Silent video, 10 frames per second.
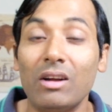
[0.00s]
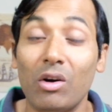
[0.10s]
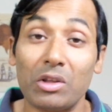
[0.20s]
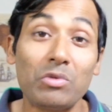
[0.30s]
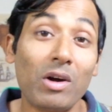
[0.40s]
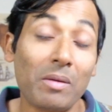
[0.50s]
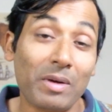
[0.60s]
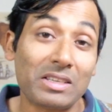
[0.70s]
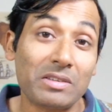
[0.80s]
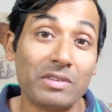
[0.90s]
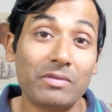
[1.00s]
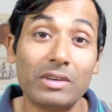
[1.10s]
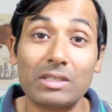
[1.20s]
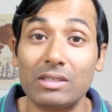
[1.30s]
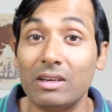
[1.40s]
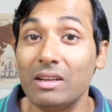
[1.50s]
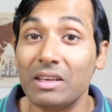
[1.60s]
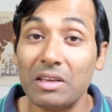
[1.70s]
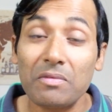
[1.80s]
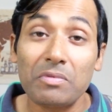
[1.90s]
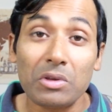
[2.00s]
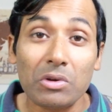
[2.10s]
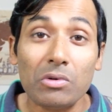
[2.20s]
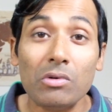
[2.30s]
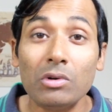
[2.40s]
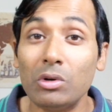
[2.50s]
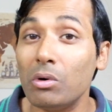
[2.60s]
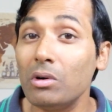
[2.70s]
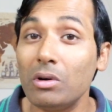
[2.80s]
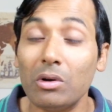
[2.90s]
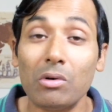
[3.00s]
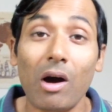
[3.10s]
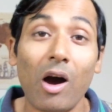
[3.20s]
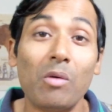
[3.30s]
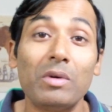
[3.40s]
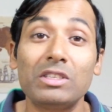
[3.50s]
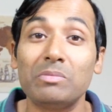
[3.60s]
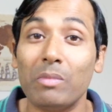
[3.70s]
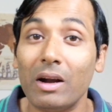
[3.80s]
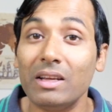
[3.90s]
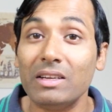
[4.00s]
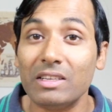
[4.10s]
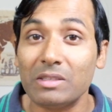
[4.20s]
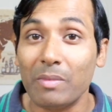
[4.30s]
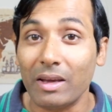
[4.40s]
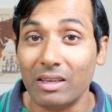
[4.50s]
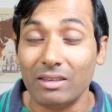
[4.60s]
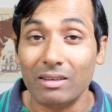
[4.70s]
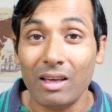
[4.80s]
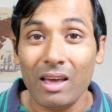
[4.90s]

or you are a passive investor if you don't know how much money it is making.